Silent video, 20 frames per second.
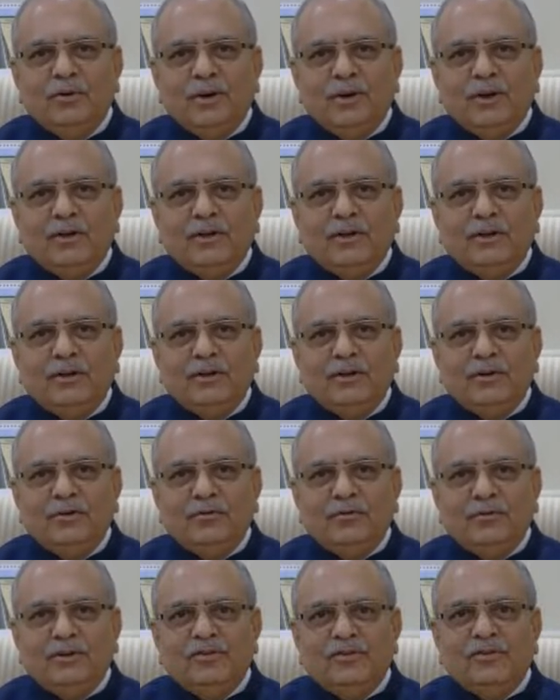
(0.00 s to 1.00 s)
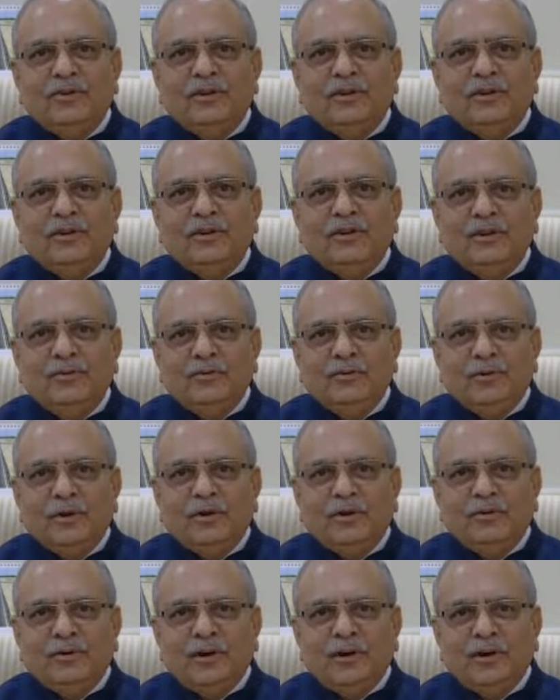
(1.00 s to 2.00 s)
it, we certainly would
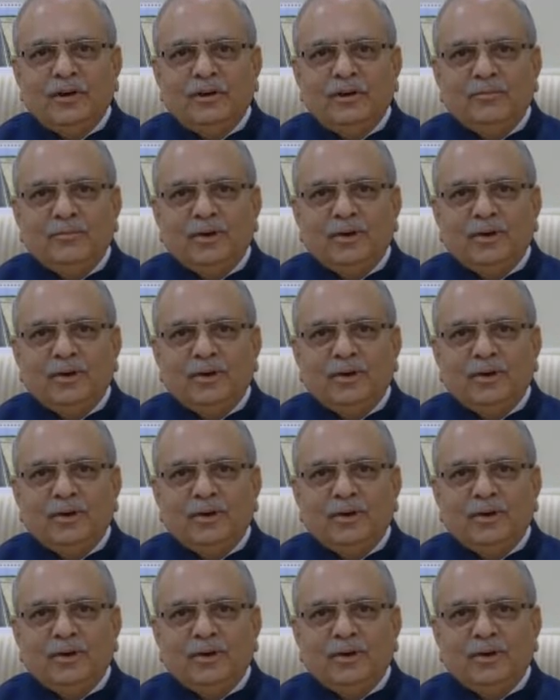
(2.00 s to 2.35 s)
have done it.